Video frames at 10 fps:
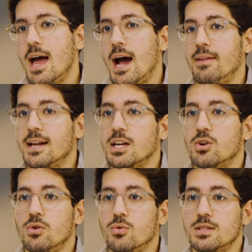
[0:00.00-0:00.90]
and that
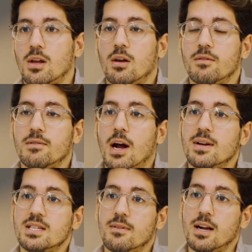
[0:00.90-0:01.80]
includes a lot of
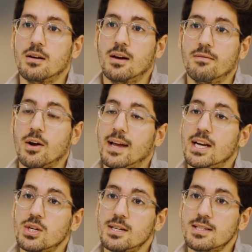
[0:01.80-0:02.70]
currency
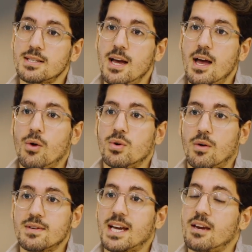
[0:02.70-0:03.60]
variations, which
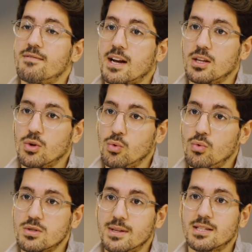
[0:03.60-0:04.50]
obviously can affect
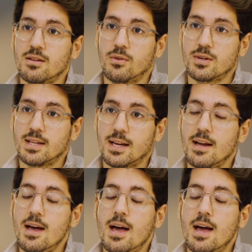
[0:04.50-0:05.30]
you. So that's the first thing.